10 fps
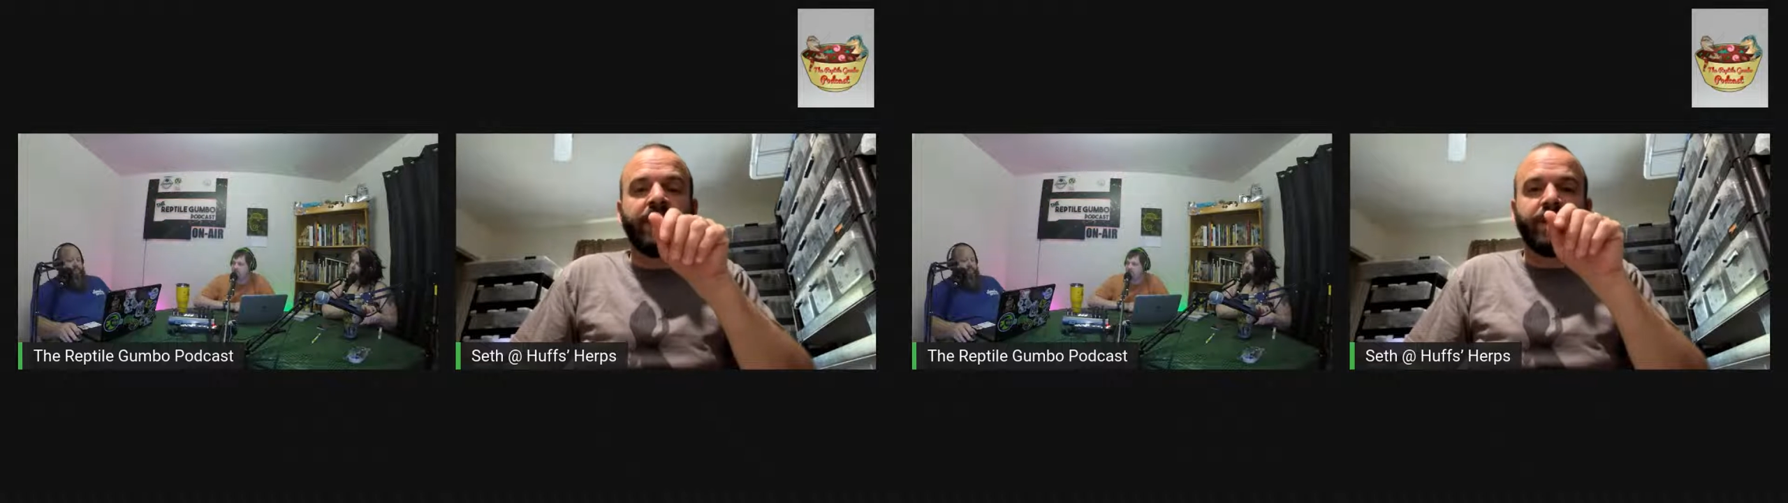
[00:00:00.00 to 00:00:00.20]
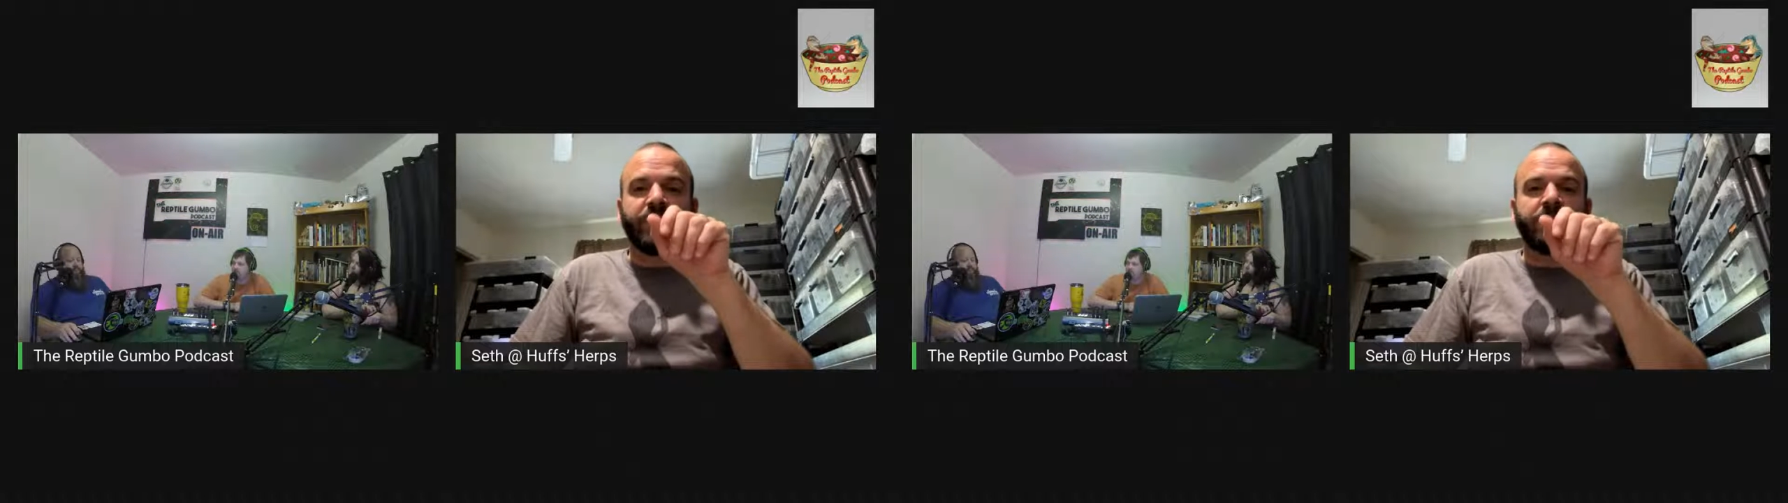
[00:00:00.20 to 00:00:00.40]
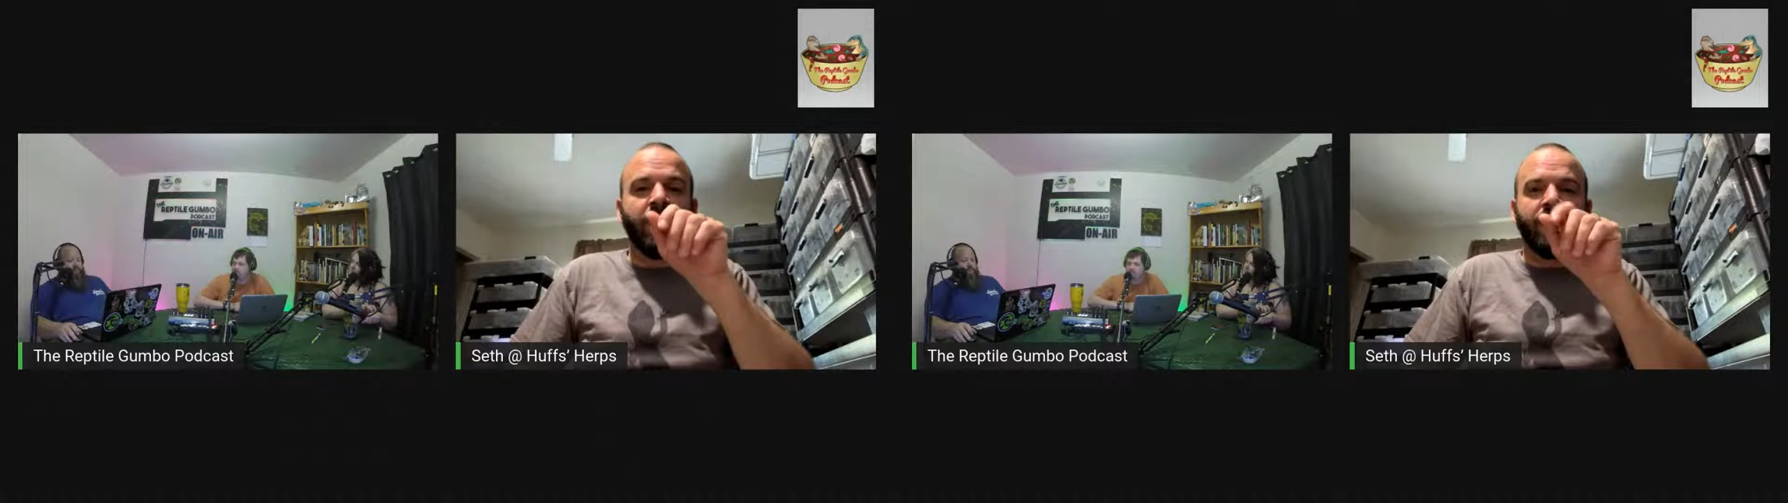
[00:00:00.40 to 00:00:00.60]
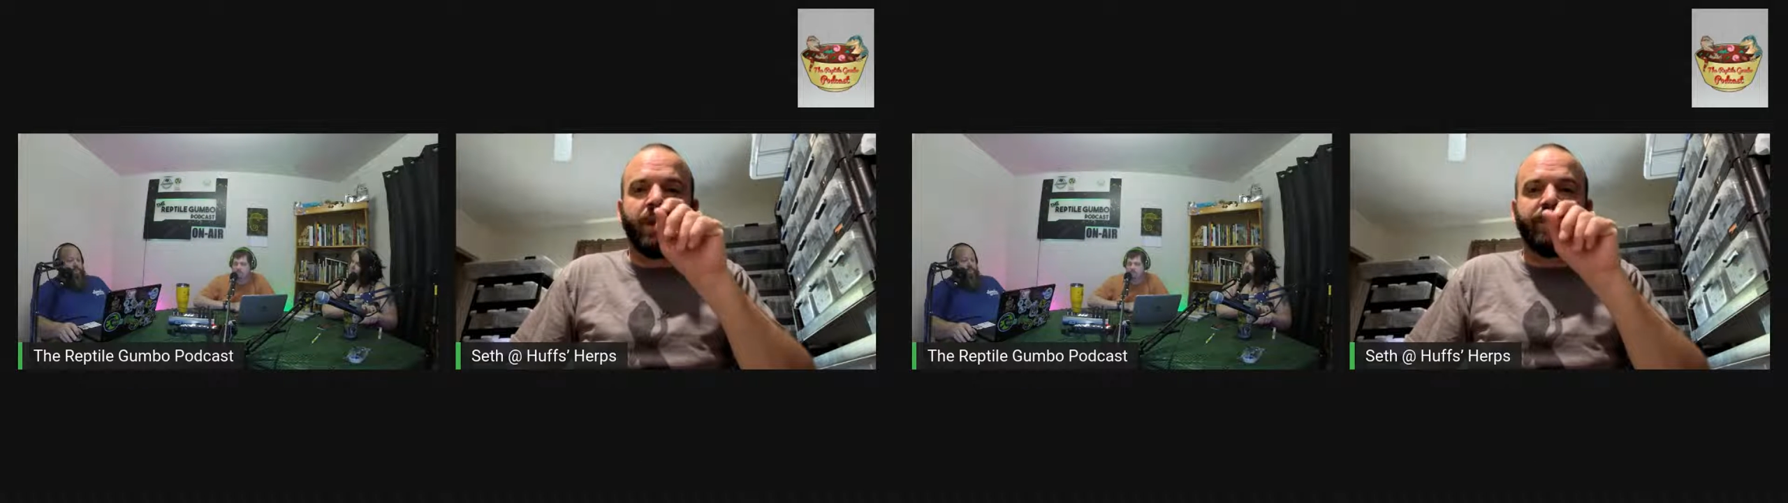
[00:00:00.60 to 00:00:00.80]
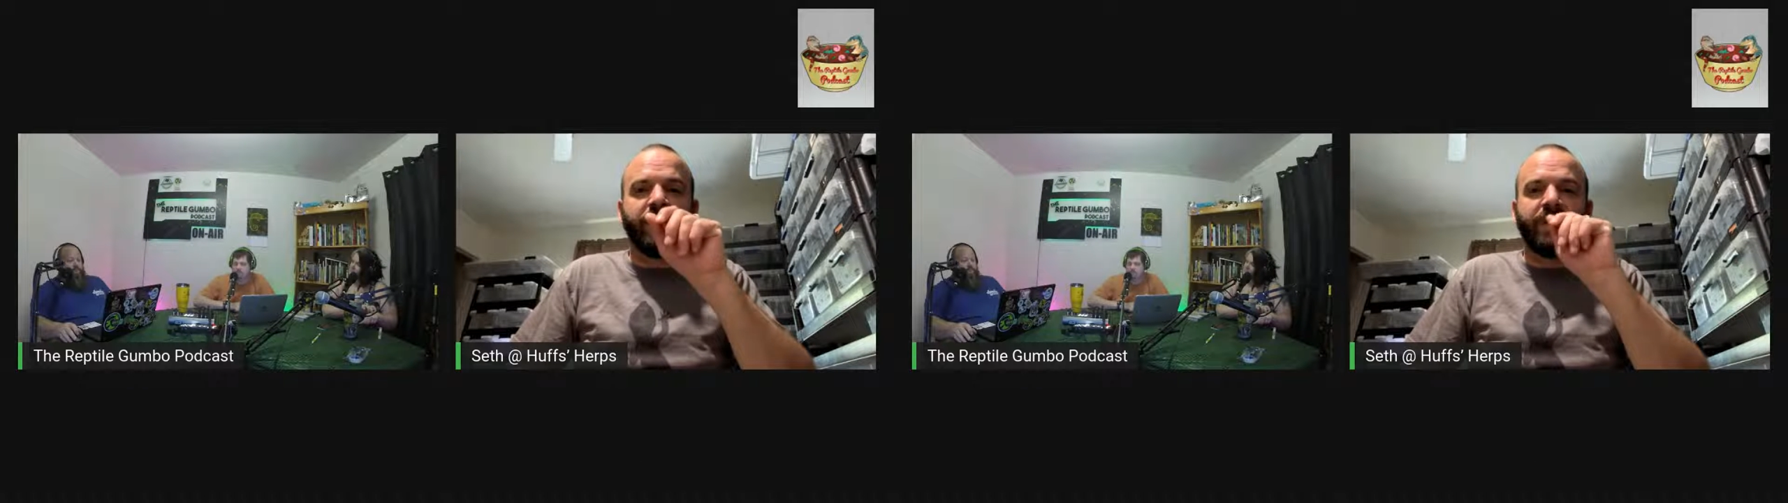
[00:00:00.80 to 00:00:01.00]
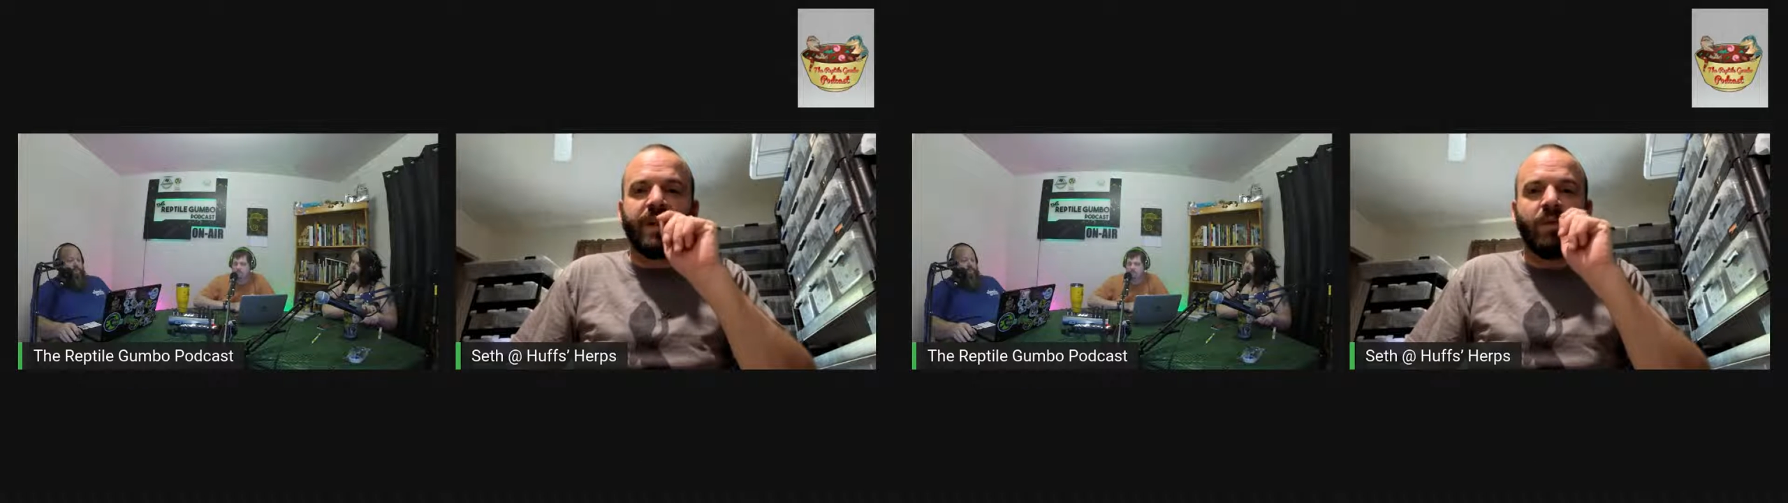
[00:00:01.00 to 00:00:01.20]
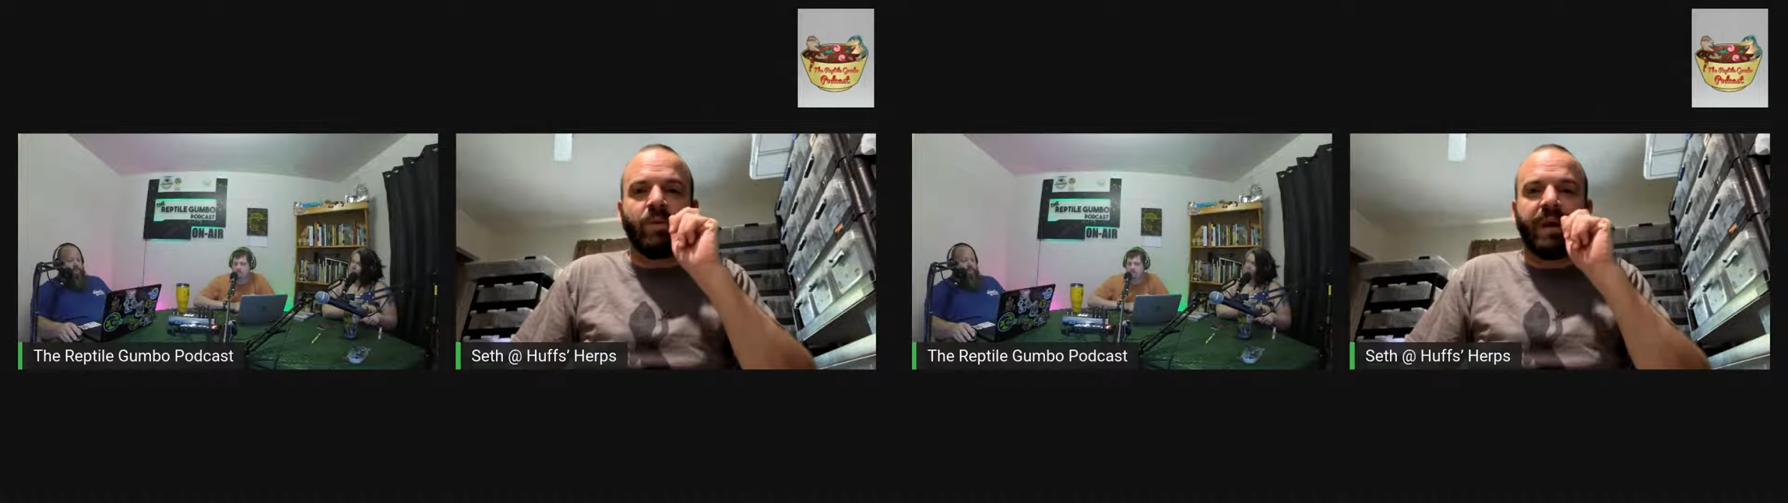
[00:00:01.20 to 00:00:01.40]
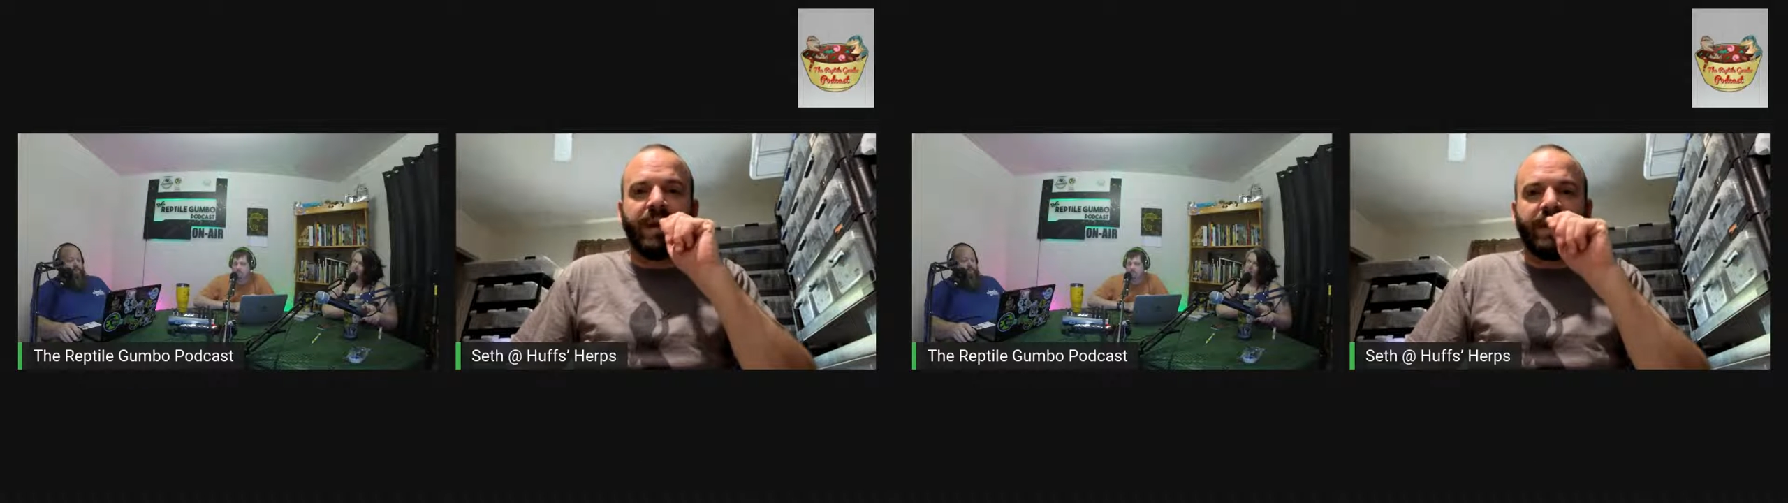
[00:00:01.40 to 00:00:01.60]
They're small enough that they don't
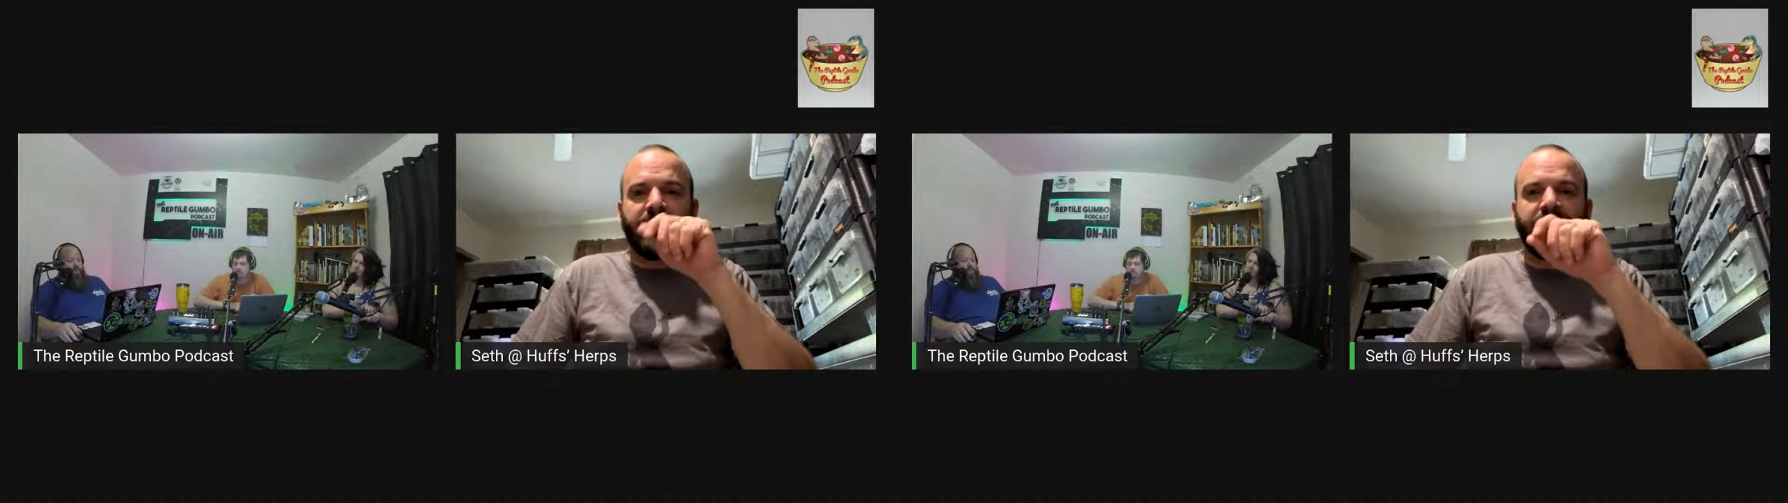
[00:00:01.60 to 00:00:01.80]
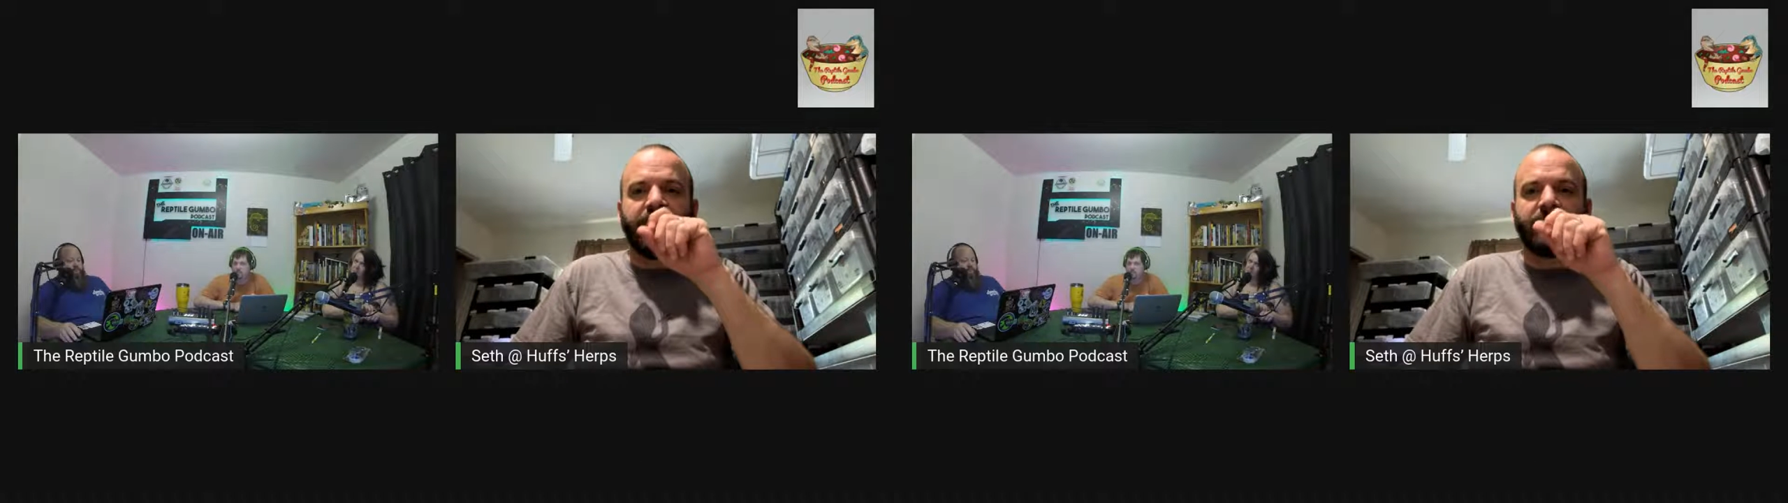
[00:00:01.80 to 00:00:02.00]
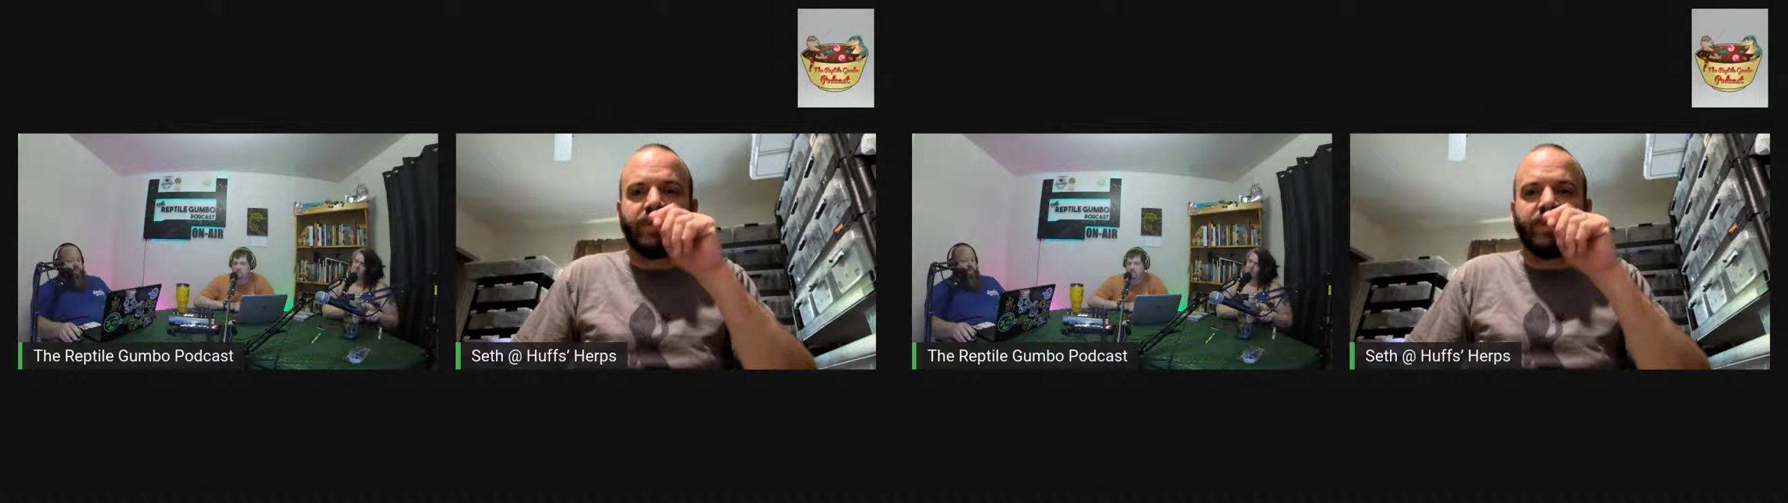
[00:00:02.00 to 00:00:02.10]
weigh anything.